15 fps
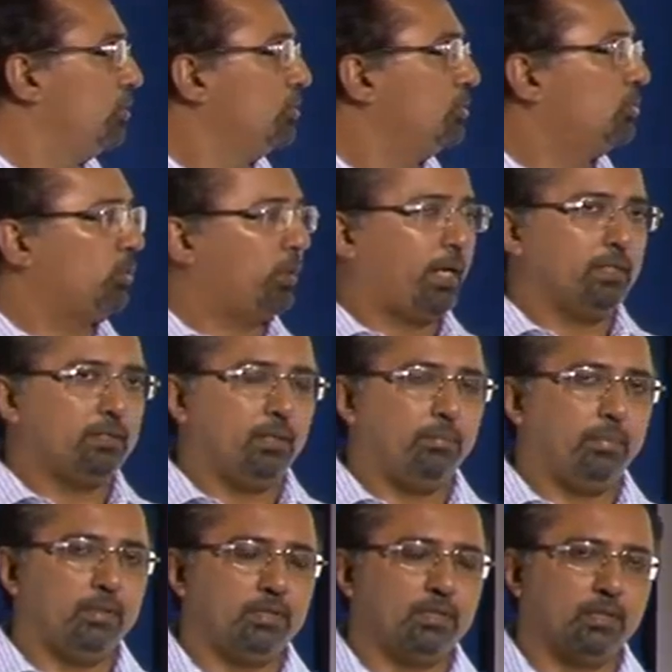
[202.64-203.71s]
So as I
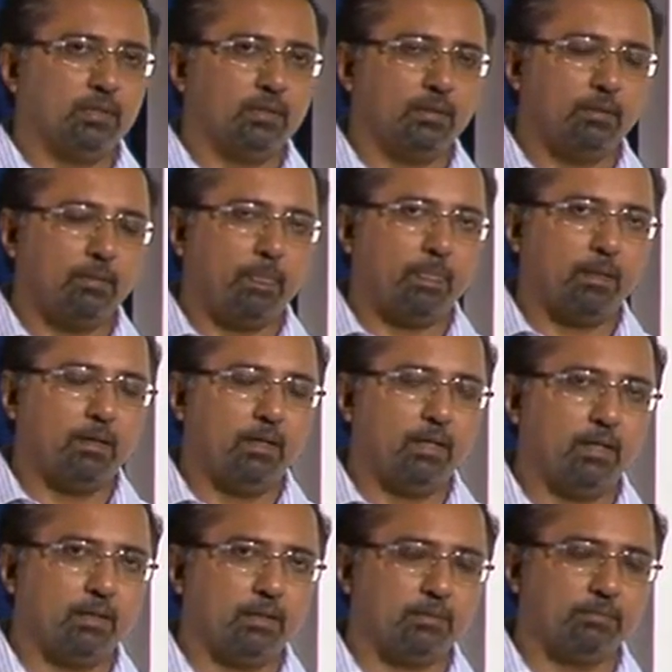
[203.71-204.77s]
mentioned
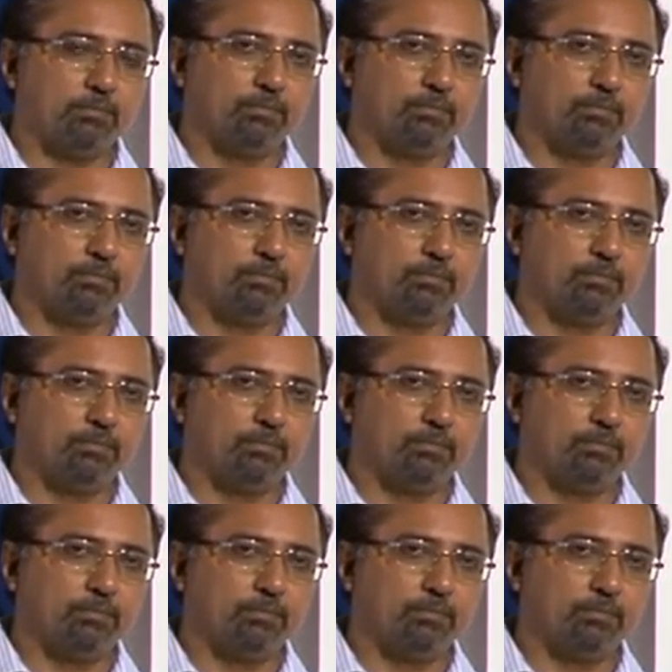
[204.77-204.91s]
earlier,